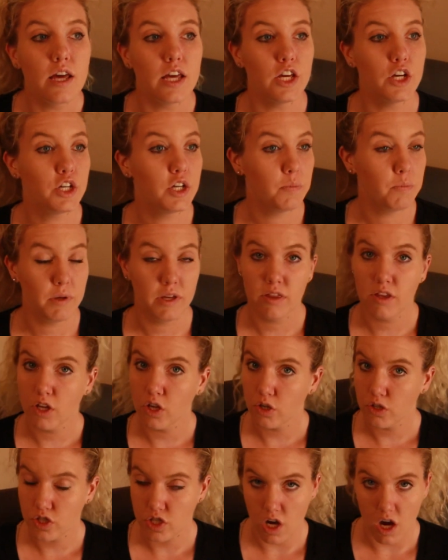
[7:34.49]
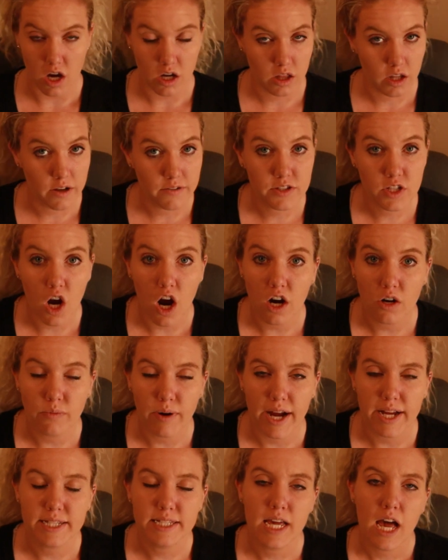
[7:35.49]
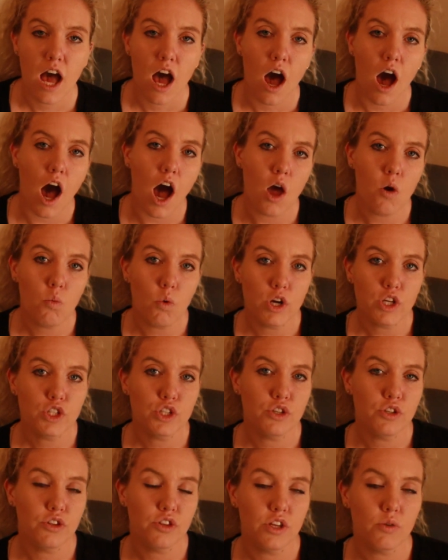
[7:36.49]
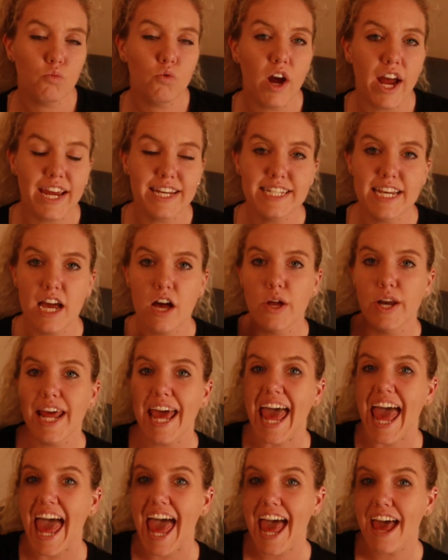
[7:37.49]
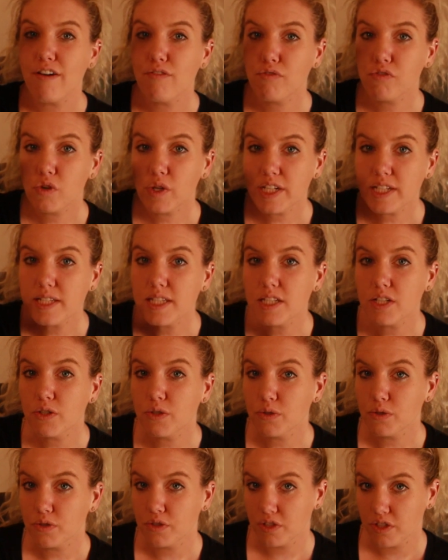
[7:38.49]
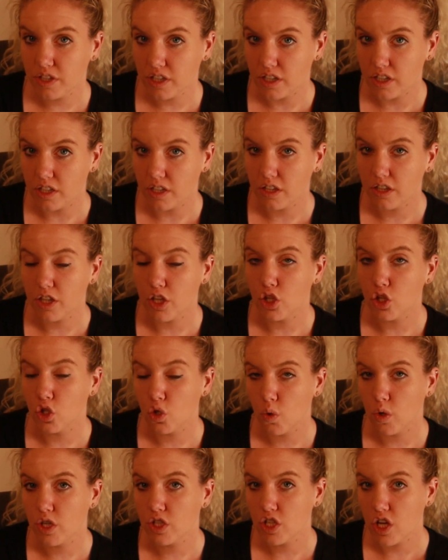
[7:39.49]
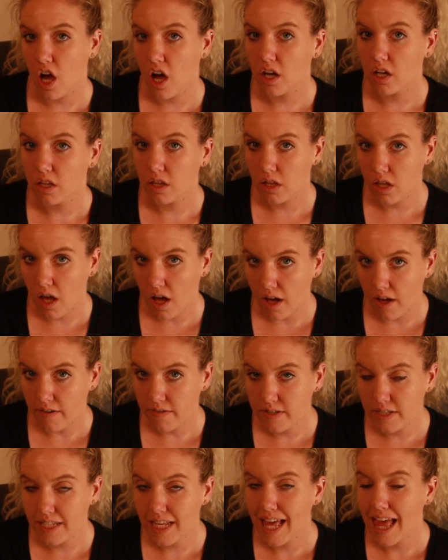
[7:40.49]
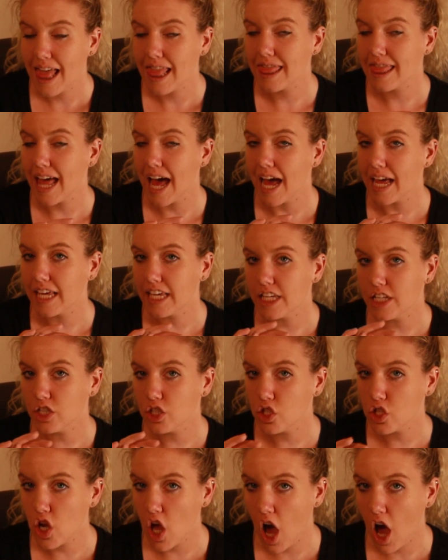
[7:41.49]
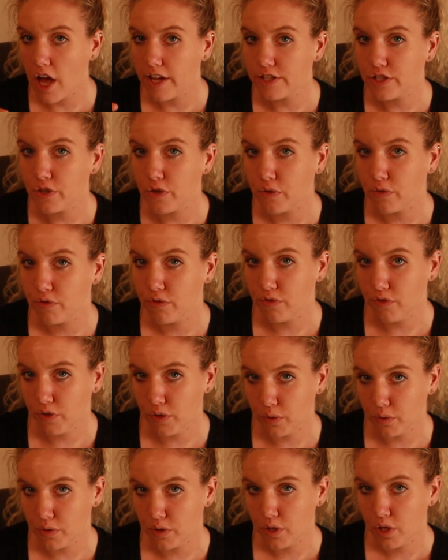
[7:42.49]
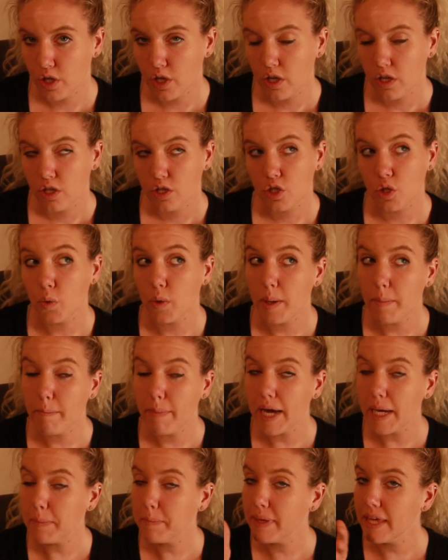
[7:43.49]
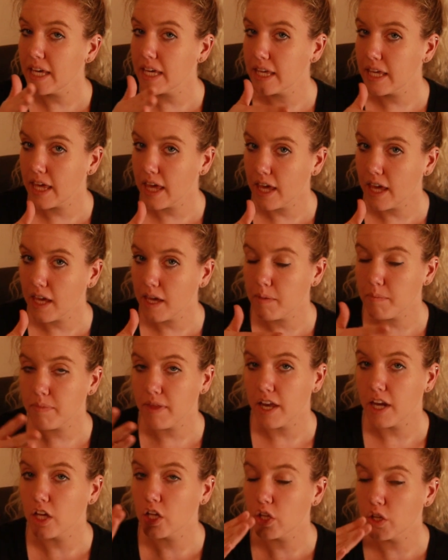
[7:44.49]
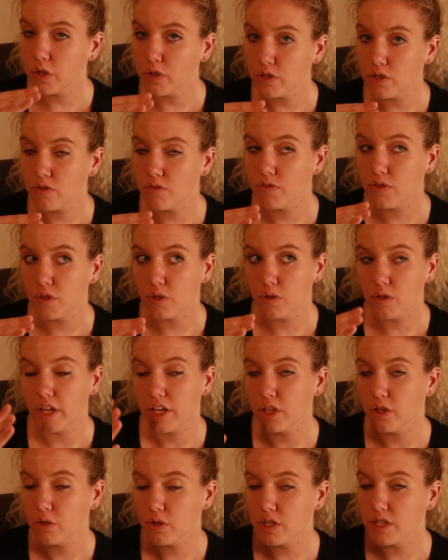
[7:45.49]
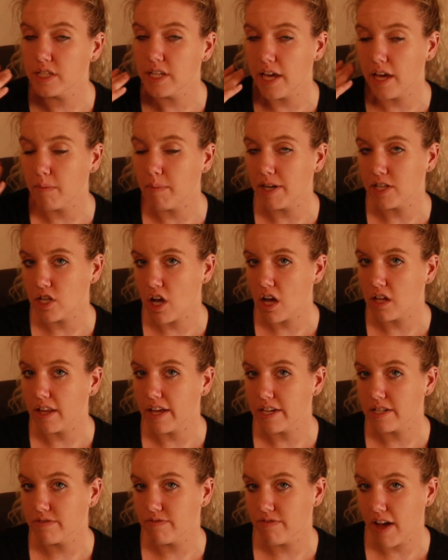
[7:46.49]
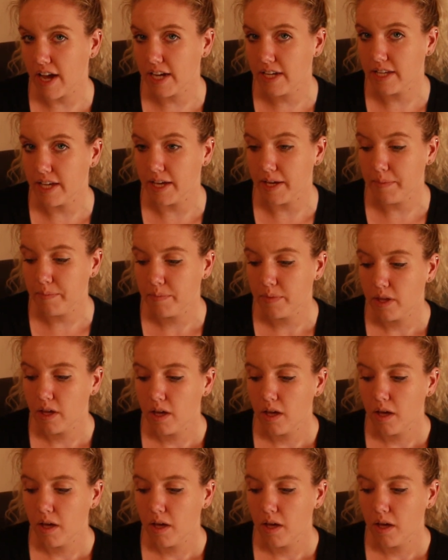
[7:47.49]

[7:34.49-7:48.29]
It could be that your dog loves car rides. I want you to write down every single thing that your dog loves that is not food. So it might be a game that includes food, like you could say, my dog likes Find It,